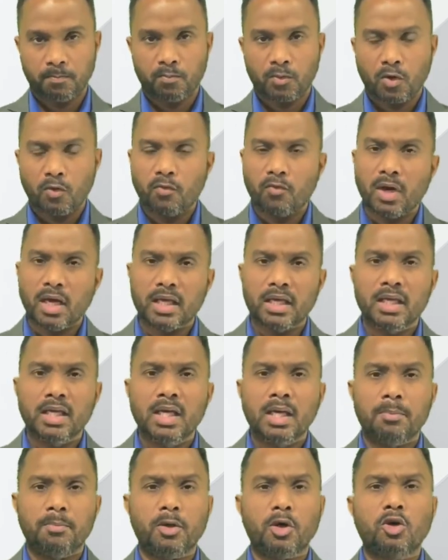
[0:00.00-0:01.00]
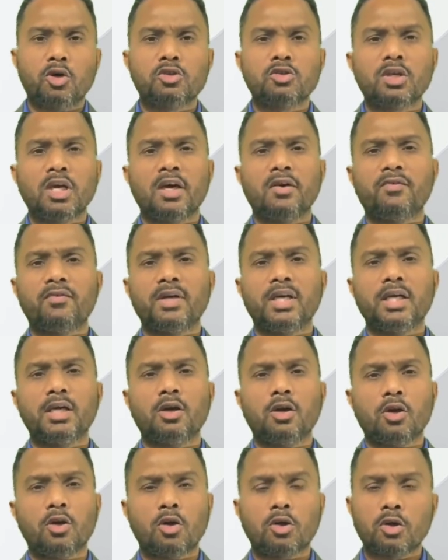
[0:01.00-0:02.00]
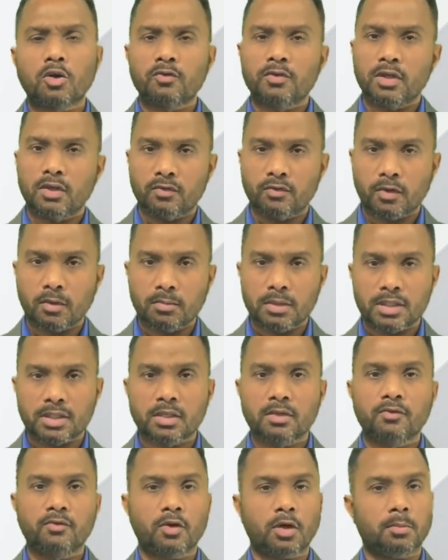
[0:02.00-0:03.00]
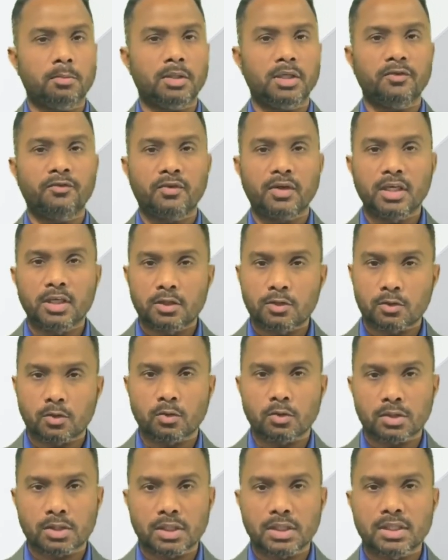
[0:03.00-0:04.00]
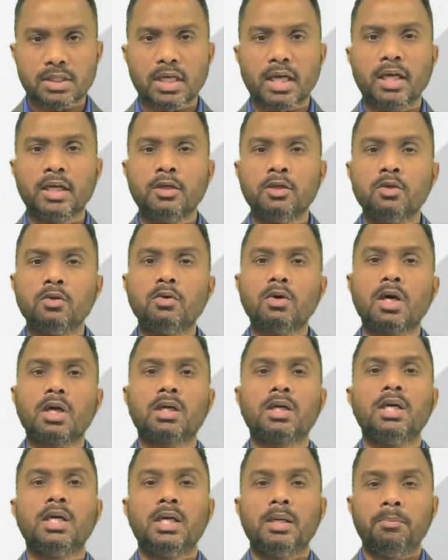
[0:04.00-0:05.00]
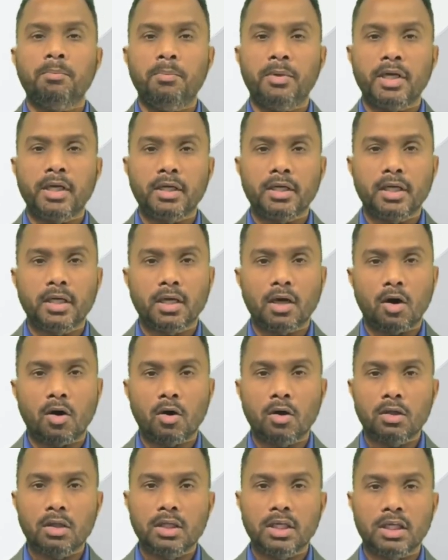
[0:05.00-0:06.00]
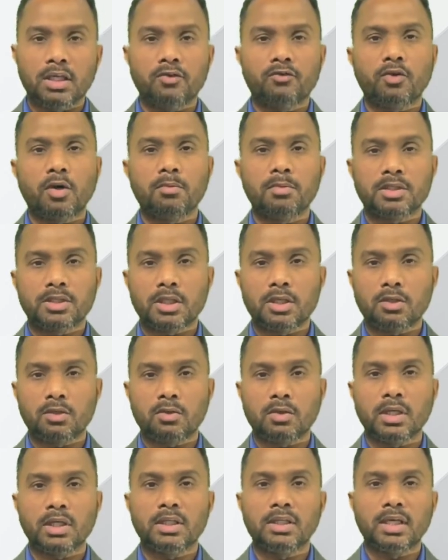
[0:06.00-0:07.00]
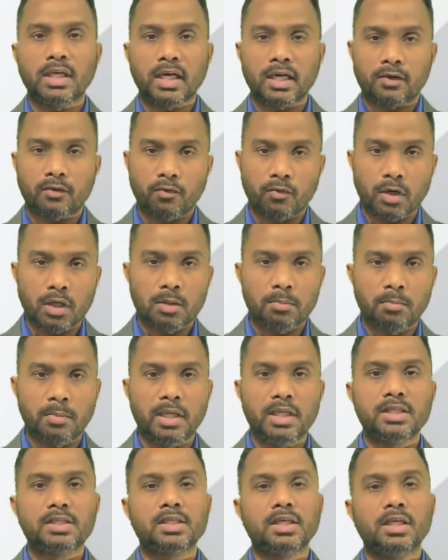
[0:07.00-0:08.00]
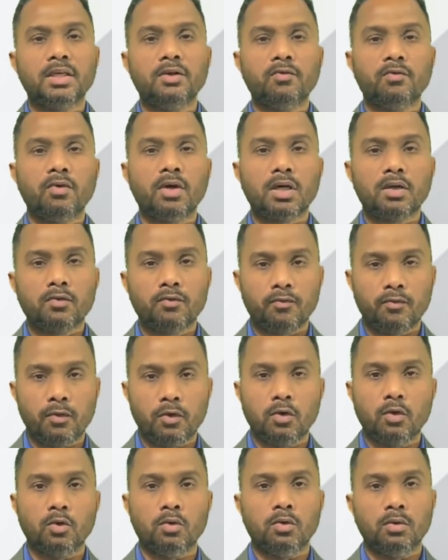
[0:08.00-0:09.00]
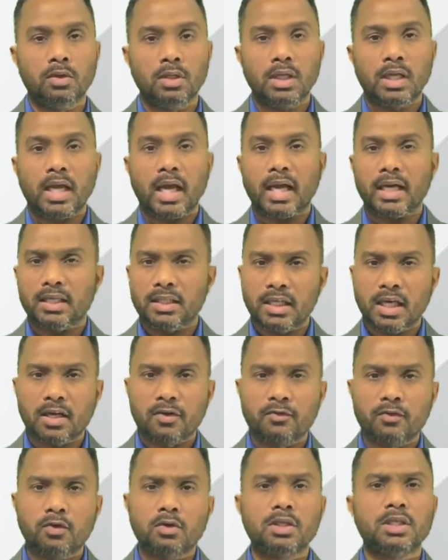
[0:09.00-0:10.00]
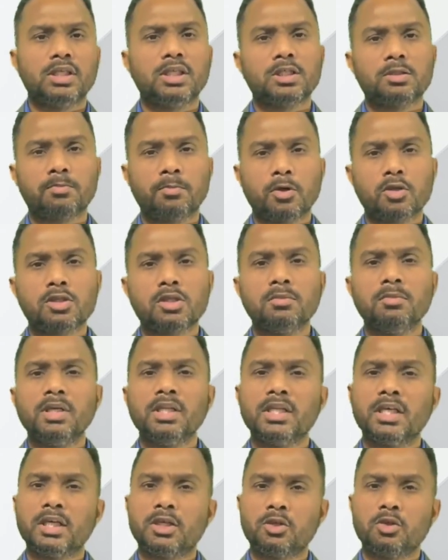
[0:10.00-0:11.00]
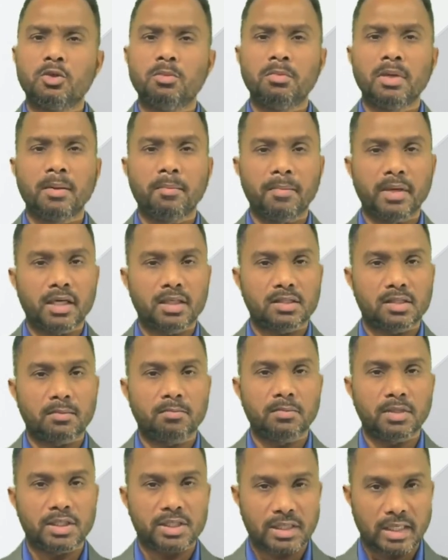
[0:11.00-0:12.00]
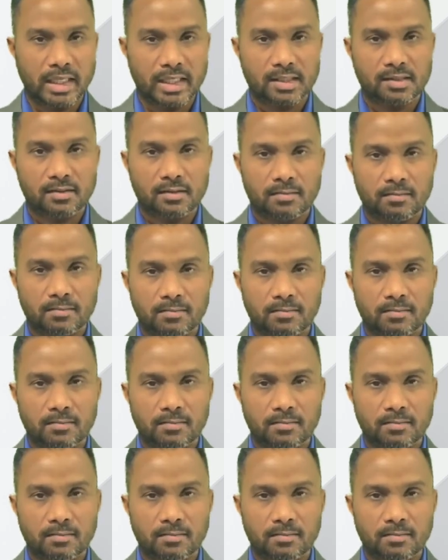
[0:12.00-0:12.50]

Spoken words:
Why? Because you have read a lot of information from different sources and you are bringing all the information together at one place in one flow, and therefore it is possible that you may make some mistakes.